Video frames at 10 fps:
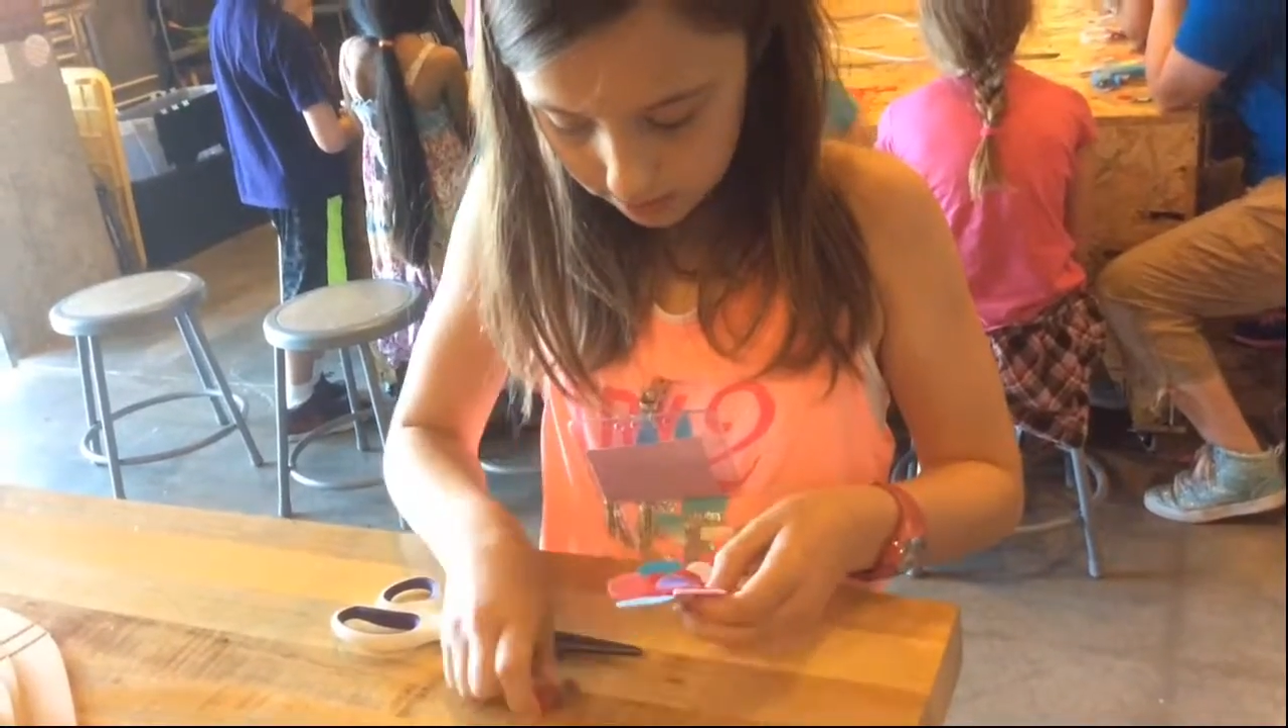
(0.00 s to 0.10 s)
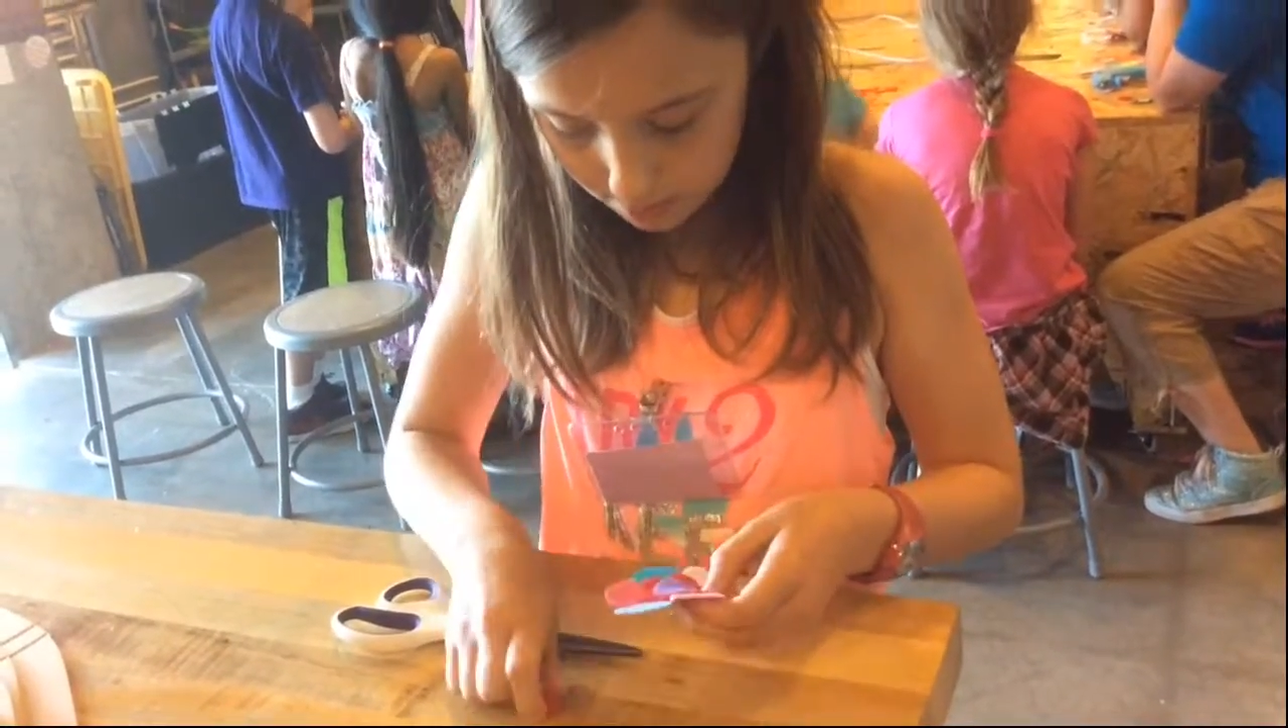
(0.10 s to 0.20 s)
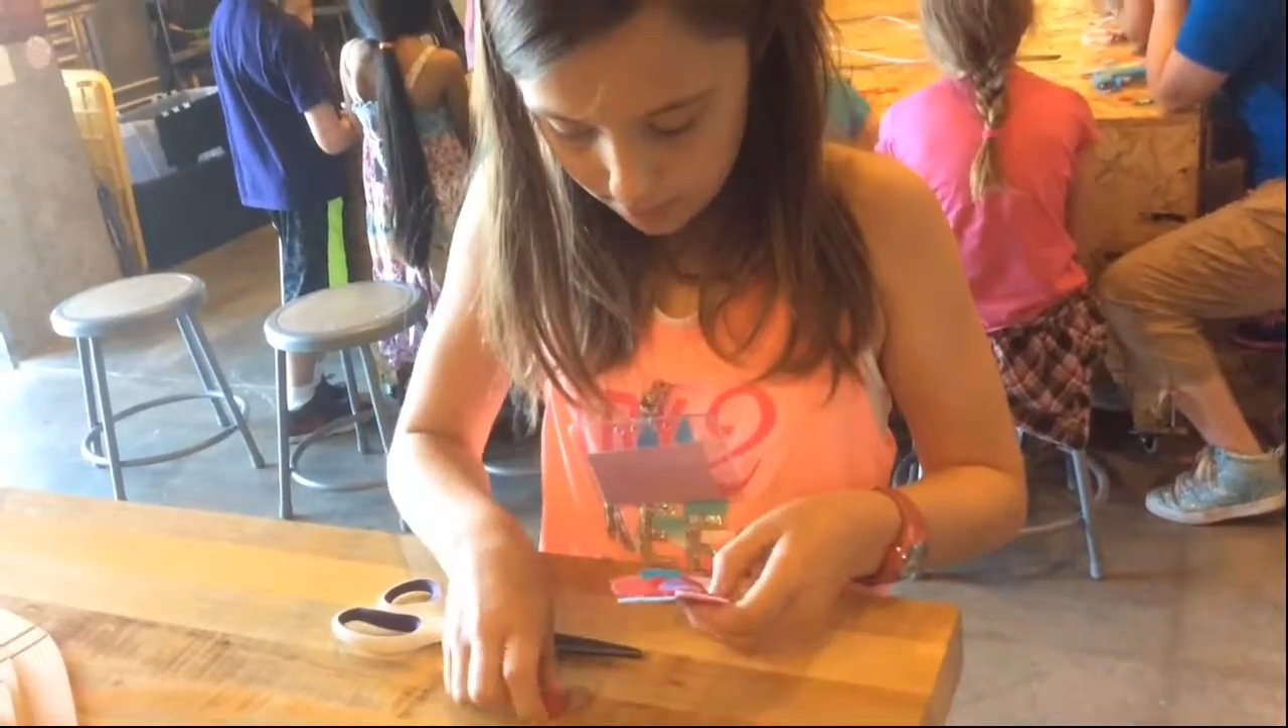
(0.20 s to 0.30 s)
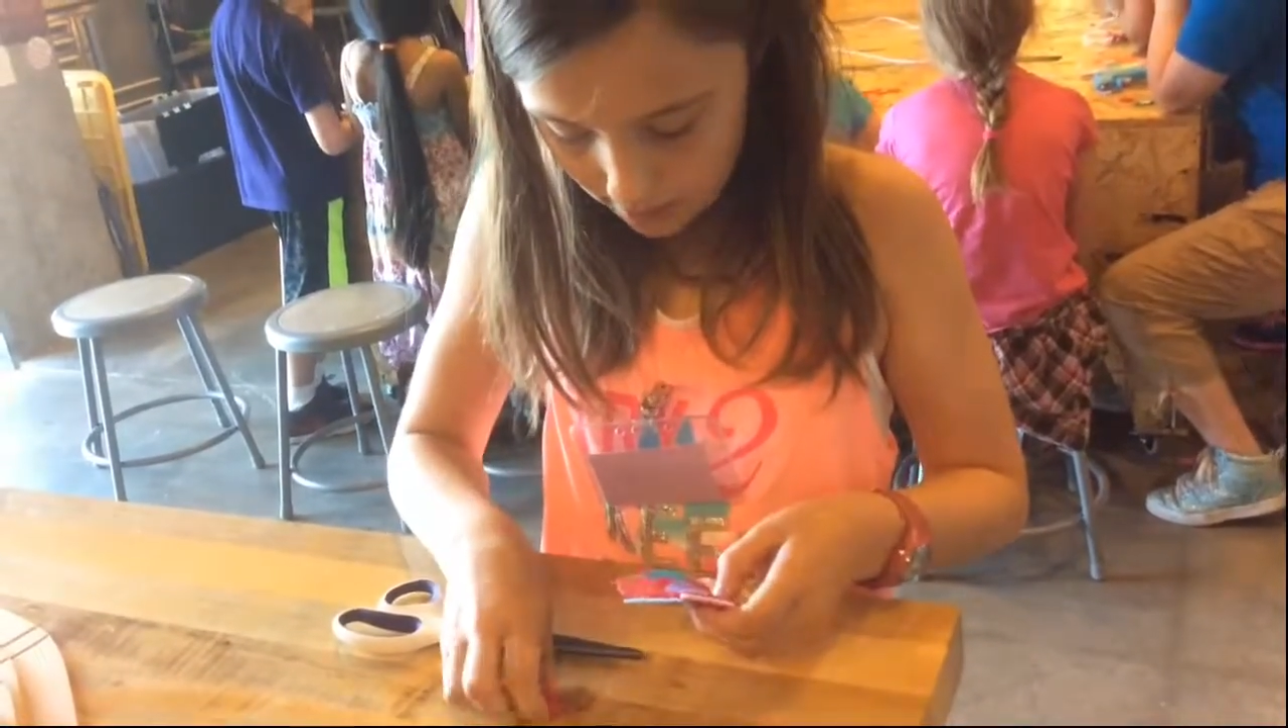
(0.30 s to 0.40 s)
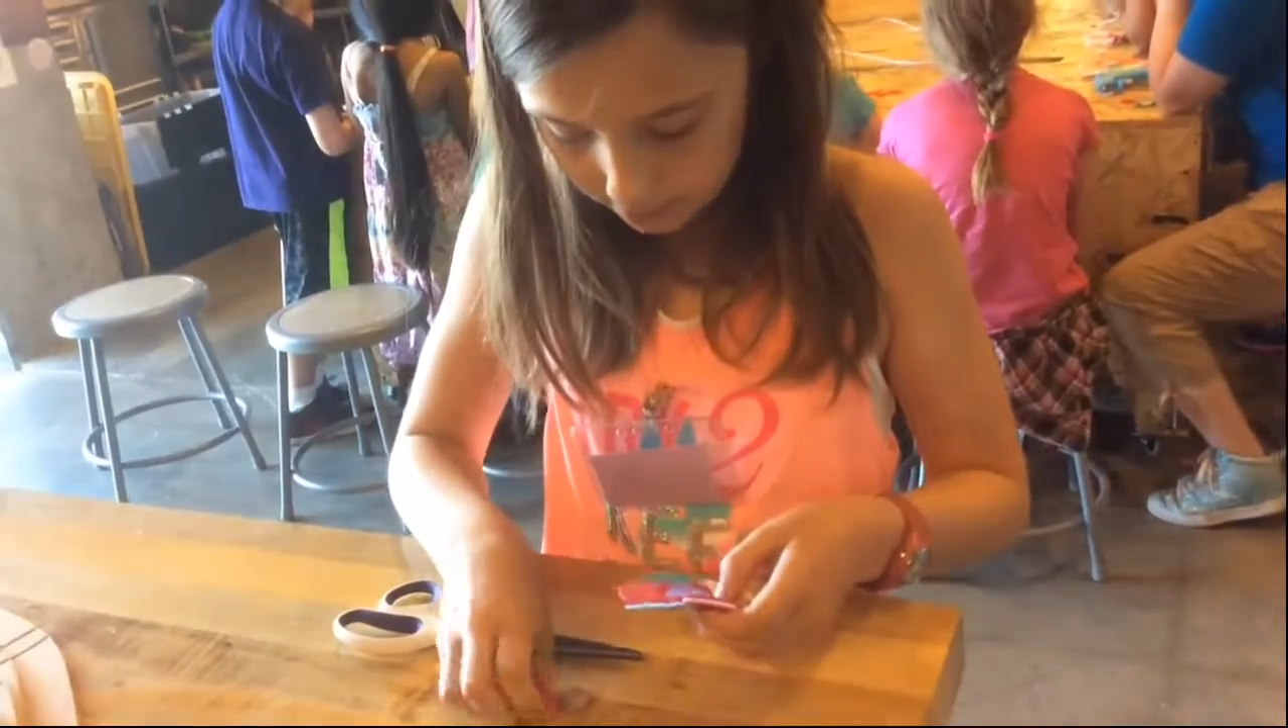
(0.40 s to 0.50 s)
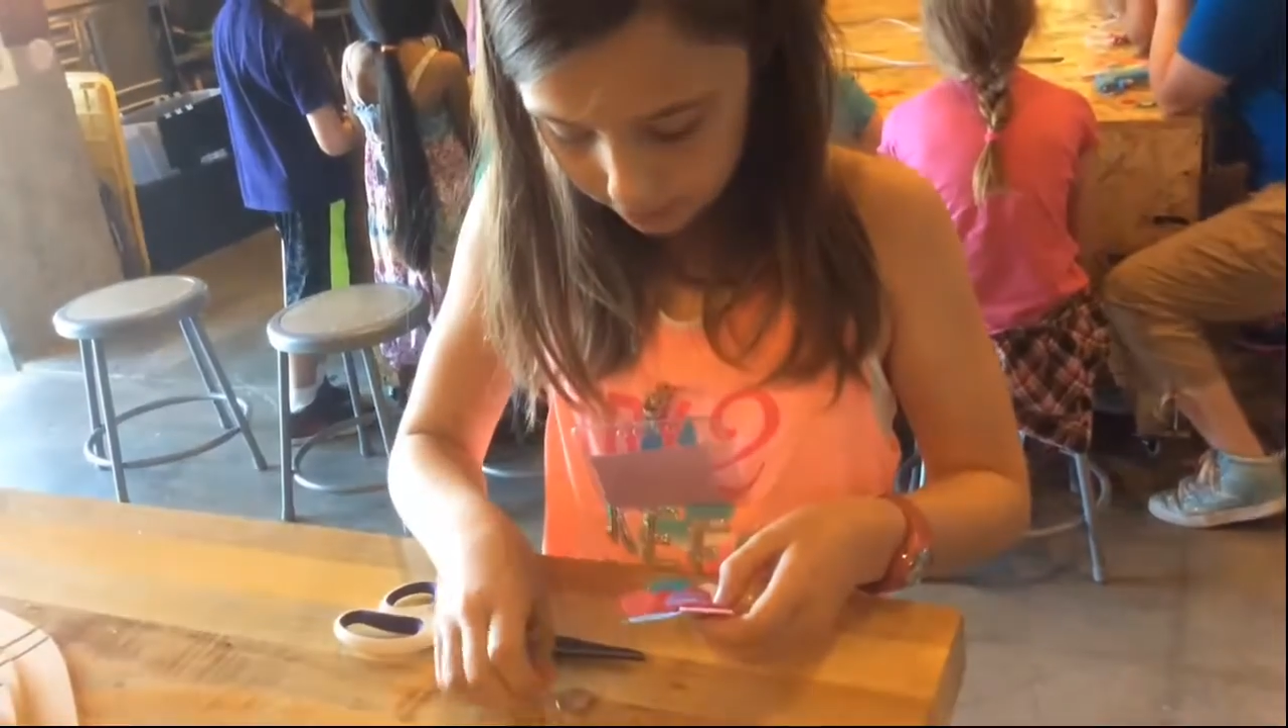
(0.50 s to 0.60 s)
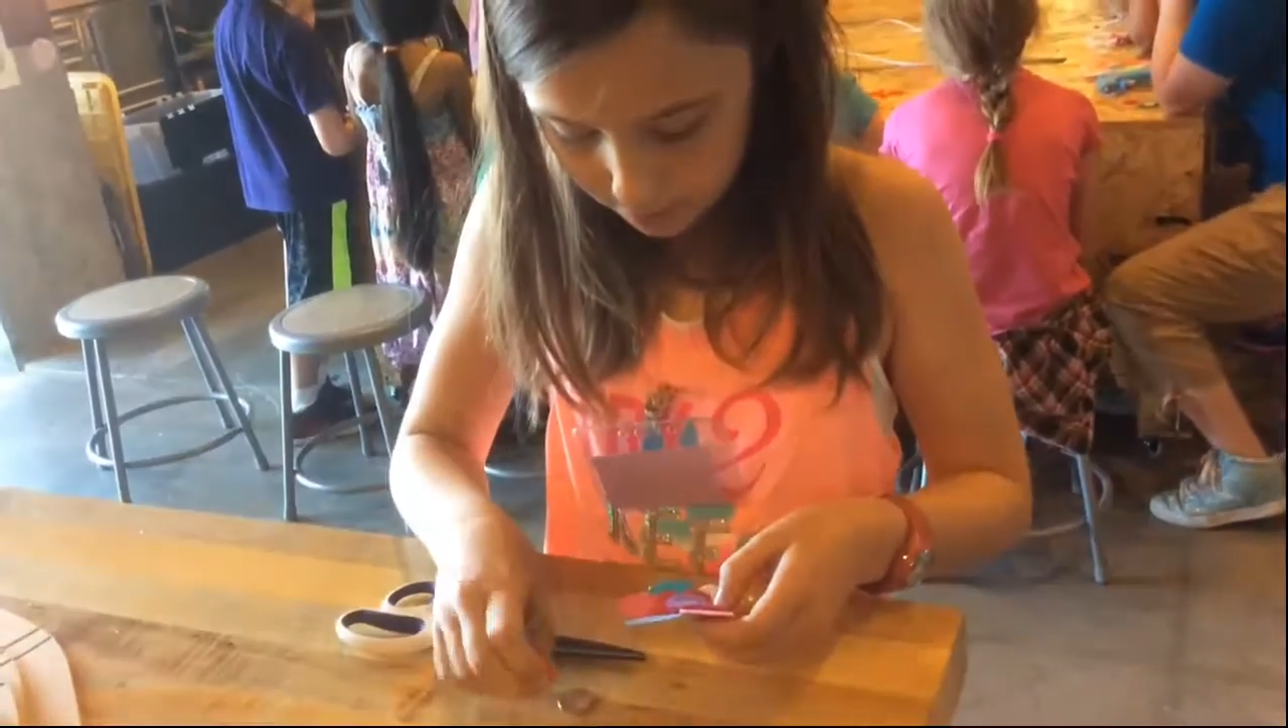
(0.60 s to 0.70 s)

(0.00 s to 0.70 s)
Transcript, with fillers: the battery